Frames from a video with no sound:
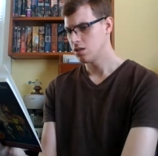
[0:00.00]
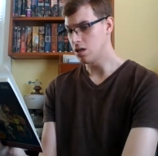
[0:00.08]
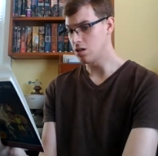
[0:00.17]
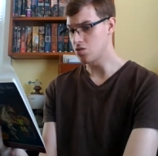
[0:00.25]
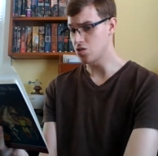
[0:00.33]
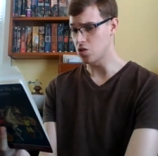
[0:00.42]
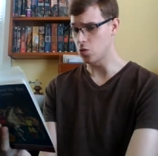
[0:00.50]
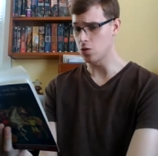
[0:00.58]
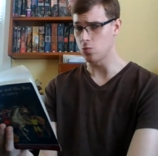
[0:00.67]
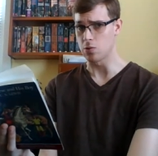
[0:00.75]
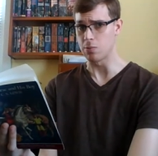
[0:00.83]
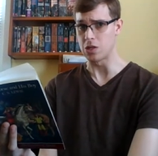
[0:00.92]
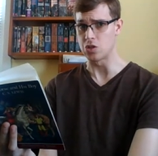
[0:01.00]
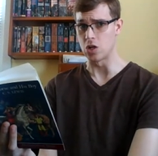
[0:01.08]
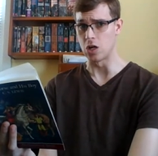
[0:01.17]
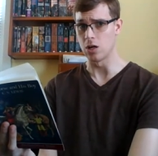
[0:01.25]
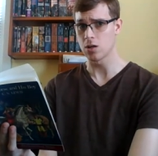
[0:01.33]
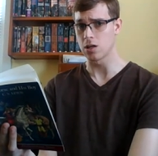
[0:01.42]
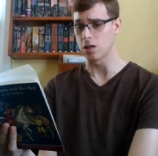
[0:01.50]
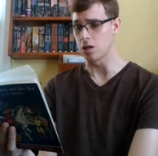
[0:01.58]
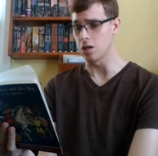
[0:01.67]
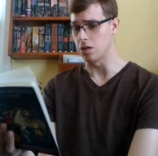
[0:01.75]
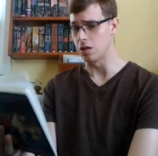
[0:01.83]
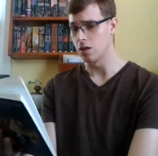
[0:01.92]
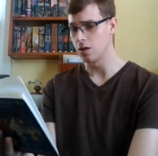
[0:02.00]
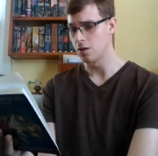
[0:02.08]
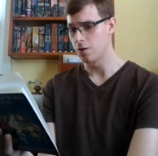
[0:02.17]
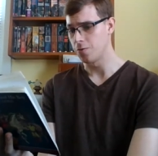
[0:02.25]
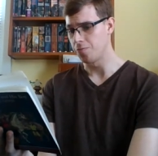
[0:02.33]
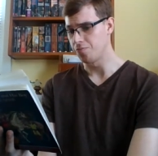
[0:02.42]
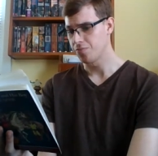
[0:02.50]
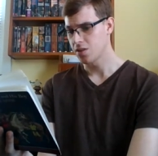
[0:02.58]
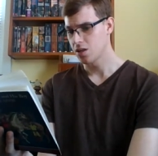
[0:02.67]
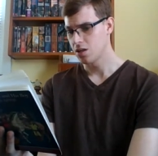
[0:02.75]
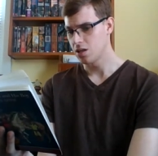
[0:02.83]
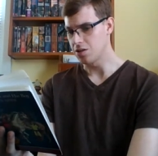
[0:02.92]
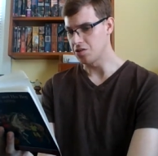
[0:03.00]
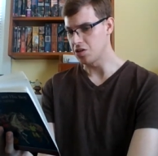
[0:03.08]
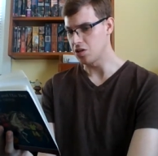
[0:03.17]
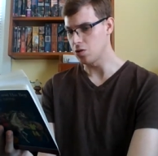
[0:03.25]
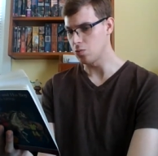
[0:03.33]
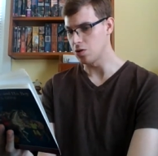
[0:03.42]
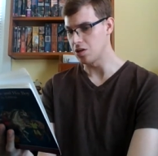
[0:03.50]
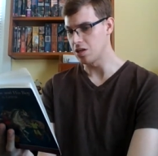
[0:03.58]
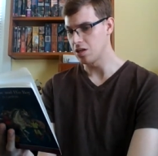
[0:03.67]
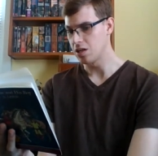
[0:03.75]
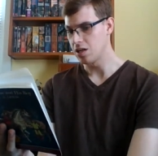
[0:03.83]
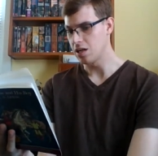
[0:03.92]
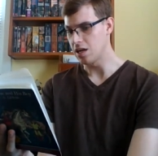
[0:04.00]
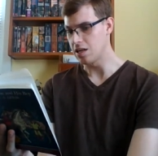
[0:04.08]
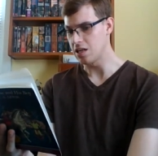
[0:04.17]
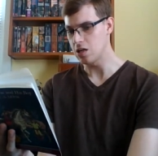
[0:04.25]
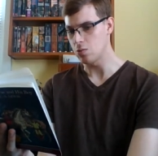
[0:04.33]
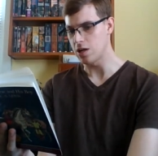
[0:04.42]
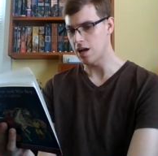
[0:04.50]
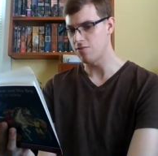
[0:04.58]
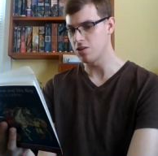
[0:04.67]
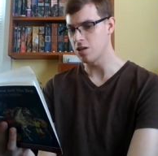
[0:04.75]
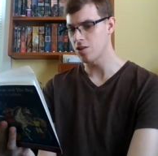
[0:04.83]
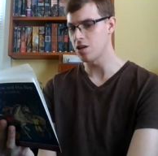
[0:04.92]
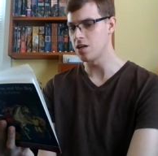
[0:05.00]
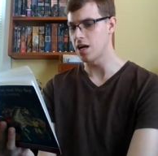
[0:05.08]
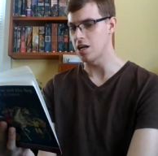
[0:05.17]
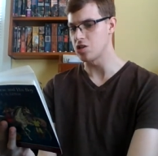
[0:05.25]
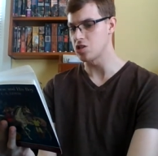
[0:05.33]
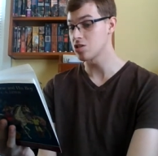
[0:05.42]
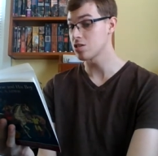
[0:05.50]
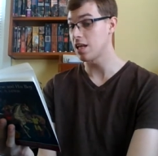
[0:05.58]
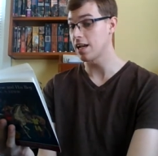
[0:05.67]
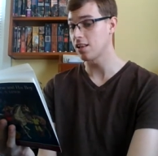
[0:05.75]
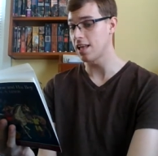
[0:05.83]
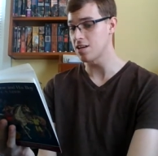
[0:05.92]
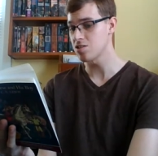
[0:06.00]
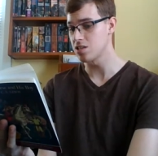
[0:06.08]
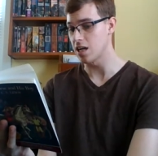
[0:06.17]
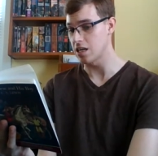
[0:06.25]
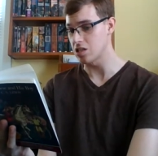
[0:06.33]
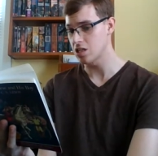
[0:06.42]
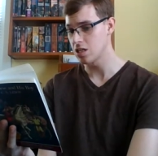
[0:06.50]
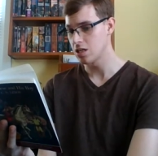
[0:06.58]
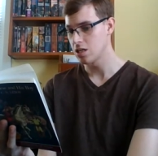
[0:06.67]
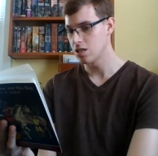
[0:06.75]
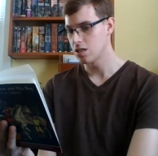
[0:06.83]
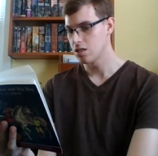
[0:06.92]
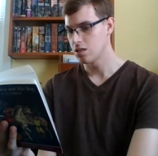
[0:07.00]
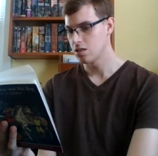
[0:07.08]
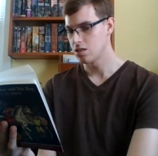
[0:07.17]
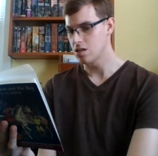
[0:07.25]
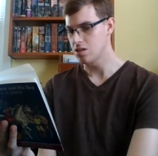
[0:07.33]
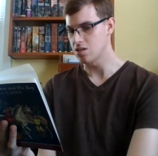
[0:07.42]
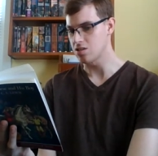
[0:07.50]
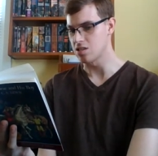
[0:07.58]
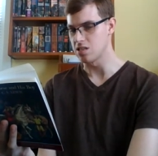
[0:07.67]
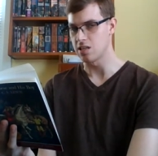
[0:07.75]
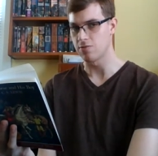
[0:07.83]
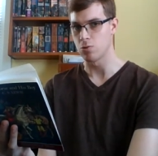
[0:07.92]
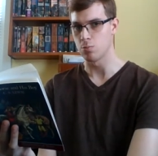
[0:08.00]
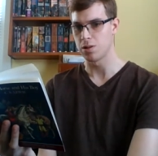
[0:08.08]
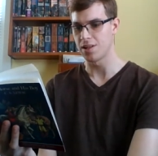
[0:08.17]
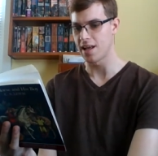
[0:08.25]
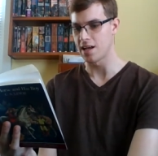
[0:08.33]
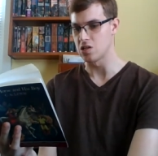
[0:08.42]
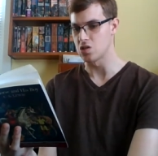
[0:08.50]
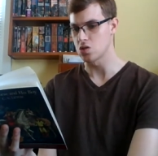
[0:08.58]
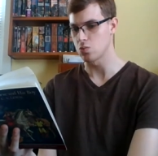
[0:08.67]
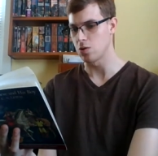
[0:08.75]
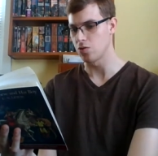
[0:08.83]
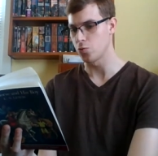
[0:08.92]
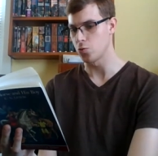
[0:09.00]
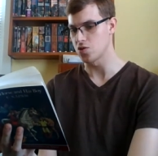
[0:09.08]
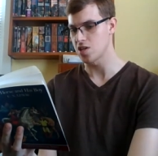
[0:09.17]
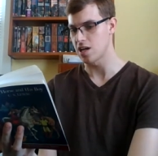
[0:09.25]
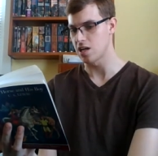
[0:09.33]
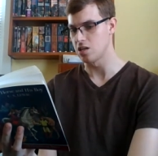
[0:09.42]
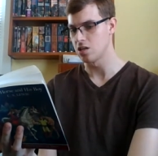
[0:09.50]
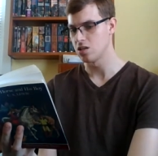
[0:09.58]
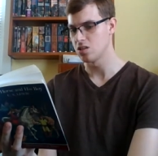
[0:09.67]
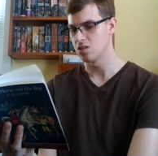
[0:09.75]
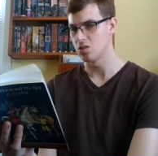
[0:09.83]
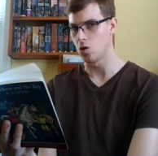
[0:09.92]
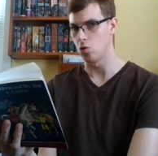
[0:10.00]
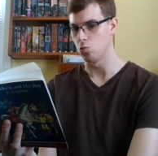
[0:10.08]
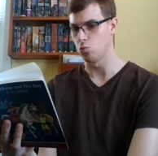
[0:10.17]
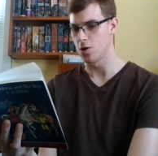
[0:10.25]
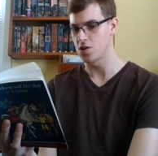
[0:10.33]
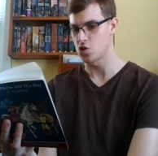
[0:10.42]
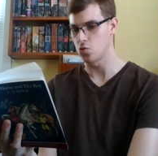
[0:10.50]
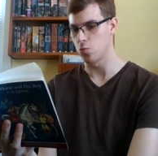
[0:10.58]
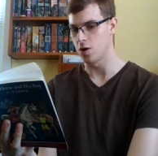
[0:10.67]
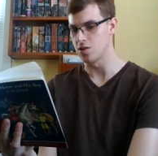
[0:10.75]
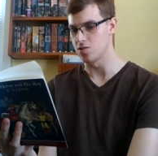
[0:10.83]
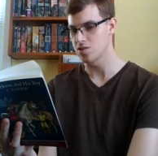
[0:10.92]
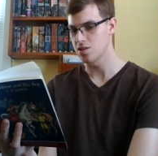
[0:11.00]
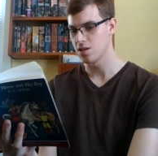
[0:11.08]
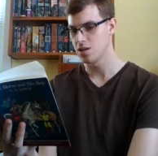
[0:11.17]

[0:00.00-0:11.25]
And soon it would be dark again. And he would and he would have another night just like last night. A dozen different plans went through his head, all wretched ones.